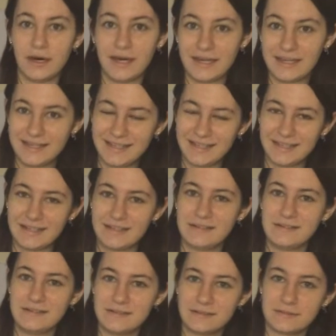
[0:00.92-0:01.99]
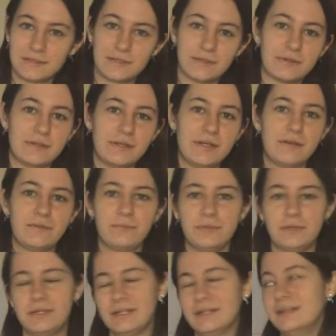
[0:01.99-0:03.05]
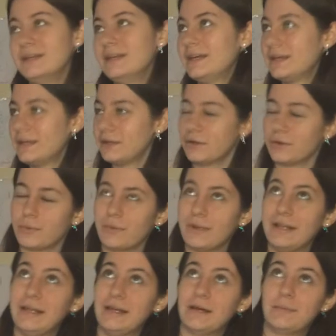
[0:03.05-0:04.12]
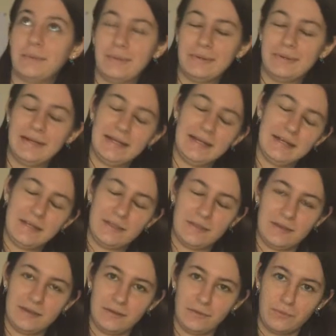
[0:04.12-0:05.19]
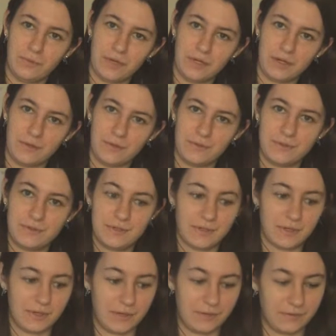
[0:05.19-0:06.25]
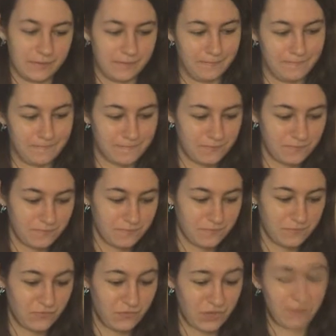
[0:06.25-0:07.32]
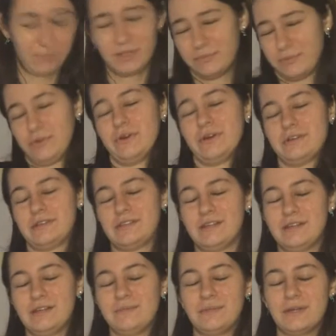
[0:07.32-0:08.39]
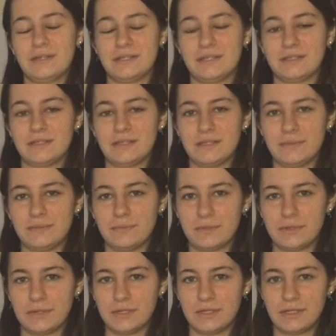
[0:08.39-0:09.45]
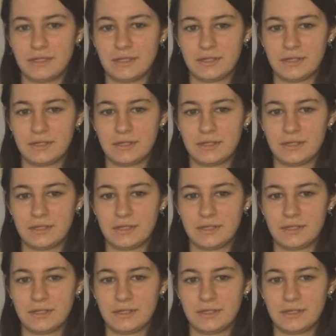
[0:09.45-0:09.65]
Hi again. Sorry, I've been not really uploading anything in a while. I've been procrastinating basically, but